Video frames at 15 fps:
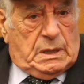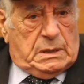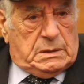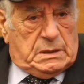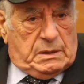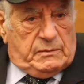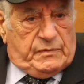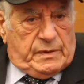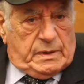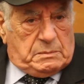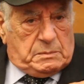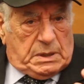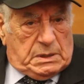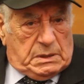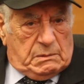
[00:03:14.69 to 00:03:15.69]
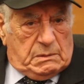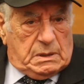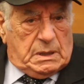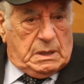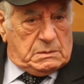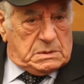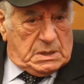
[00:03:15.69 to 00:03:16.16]
identified my
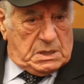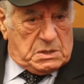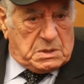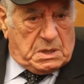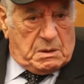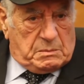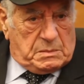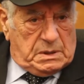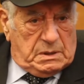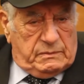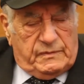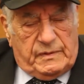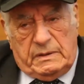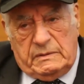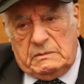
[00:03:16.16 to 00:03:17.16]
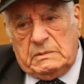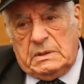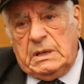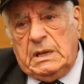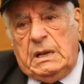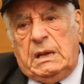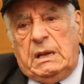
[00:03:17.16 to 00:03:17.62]
unit, I was H Company
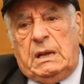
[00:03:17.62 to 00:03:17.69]
501,